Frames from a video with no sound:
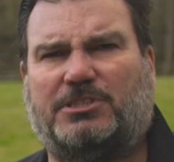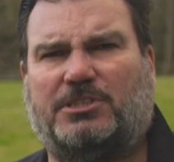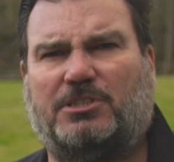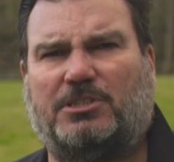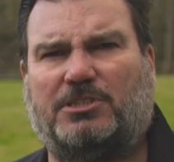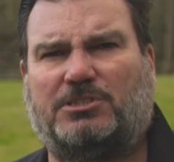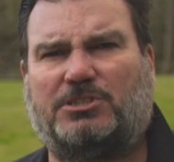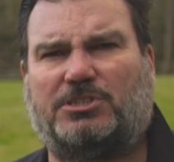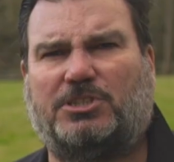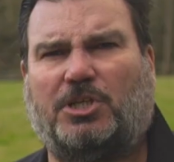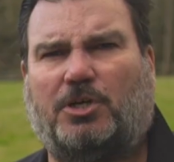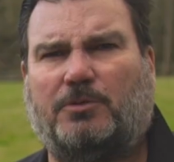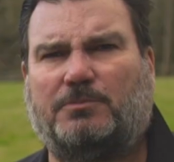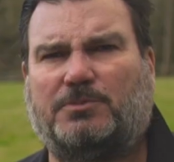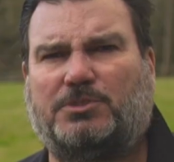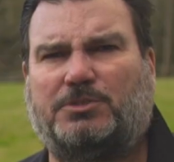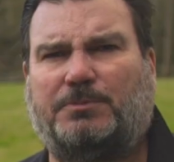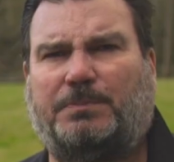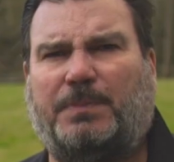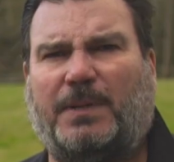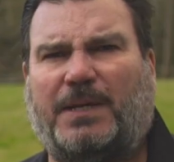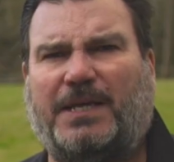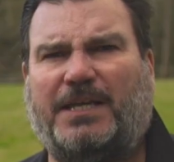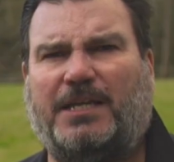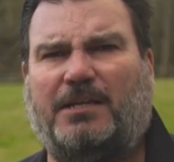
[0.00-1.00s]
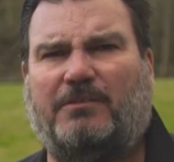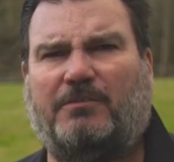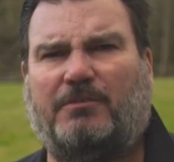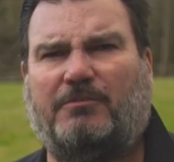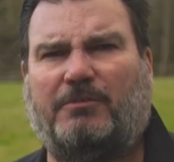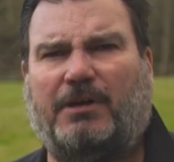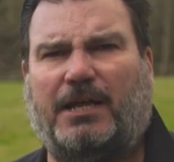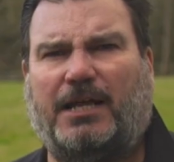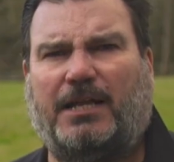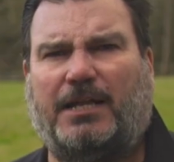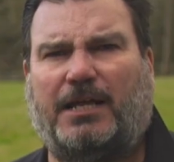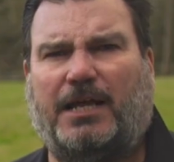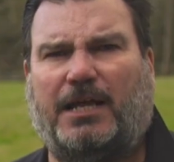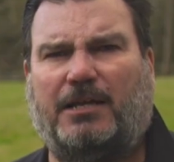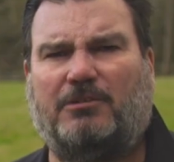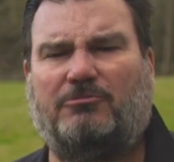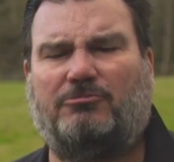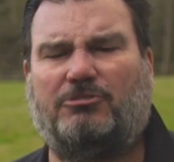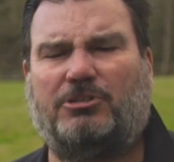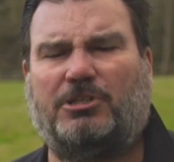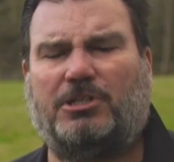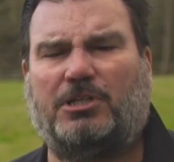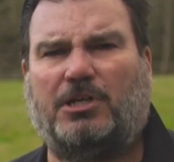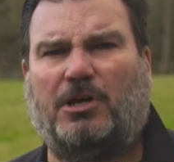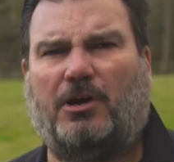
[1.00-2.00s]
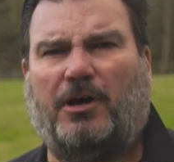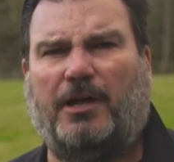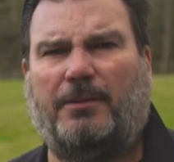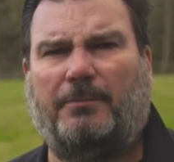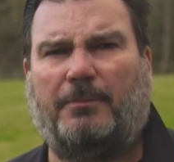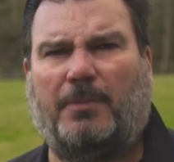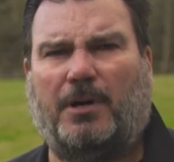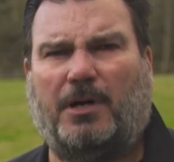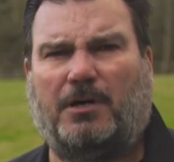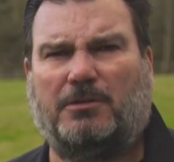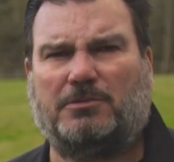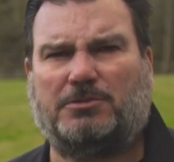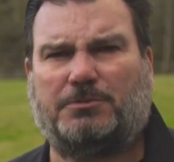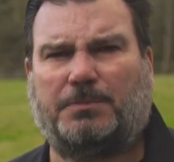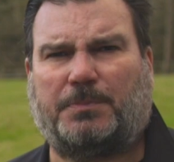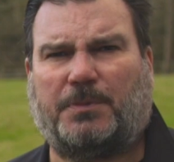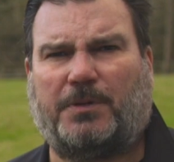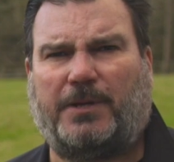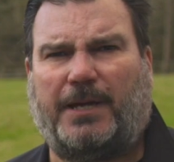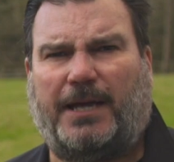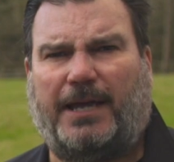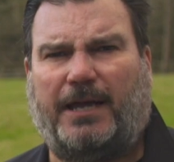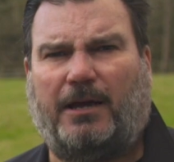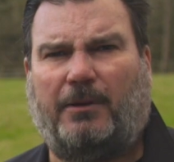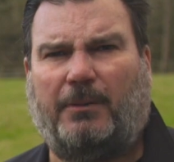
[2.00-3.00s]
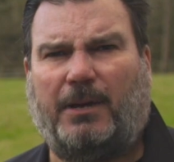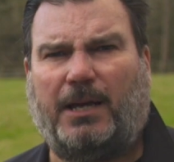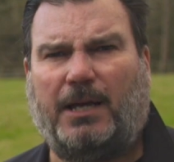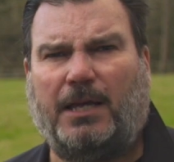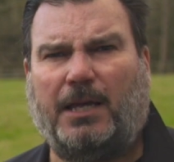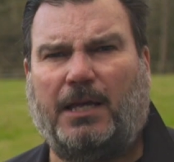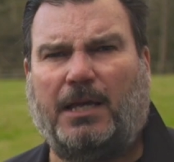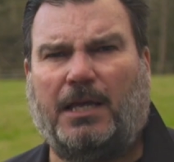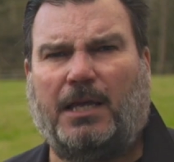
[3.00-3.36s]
got a top speed of around 109 miles per hour,